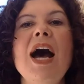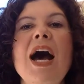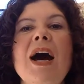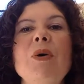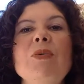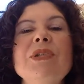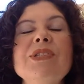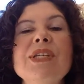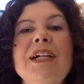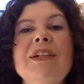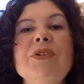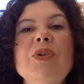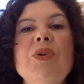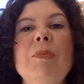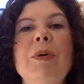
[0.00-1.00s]
I will
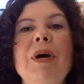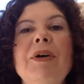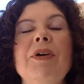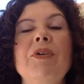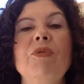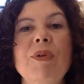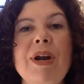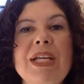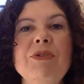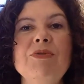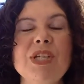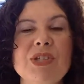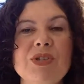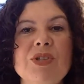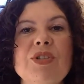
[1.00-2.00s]
tell you about a great
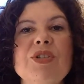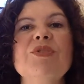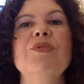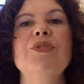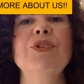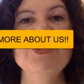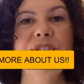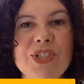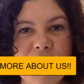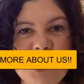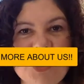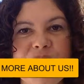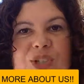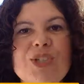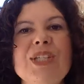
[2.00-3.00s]
resource for
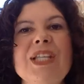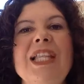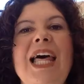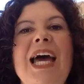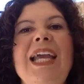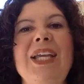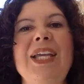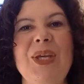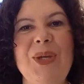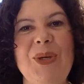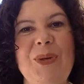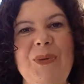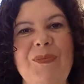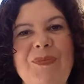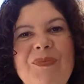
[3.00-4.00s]
teachers like you.